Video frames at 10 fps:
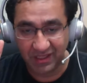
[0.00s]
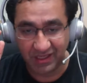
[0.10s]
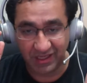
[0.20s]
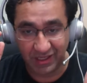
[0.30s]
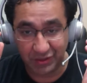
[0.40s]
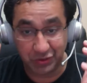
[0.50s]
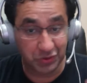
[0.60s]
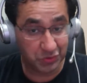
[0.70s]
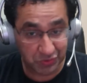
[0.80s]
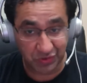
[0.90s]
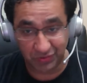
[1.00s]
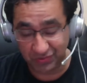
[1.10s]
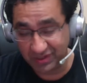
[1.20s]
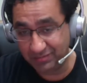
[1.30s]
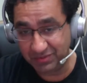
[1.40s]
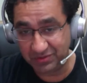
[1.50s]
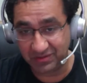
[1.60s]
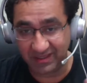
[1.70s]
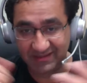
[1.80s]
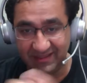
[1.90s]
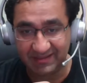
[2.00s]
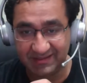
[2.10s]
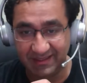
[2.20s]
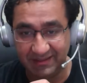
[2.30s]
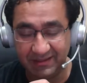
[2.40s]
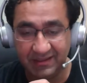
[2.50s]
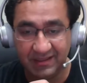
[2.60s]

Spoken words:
You use your own computer, as I said.